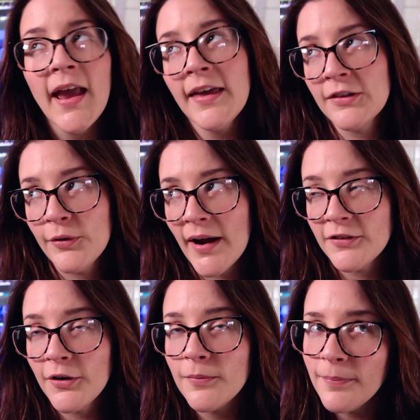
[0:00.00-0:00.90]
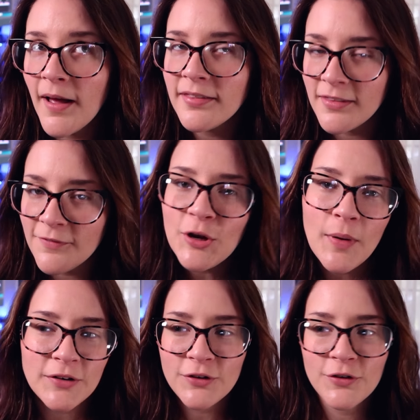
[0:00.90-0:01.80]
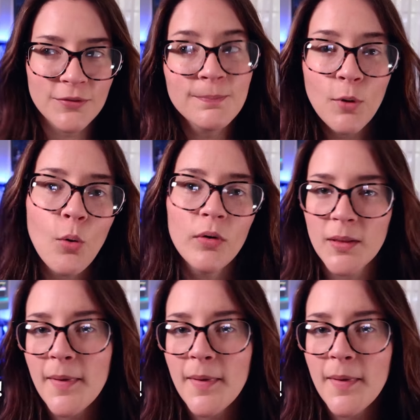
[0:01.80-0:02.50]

and the director, but the video editor's holding the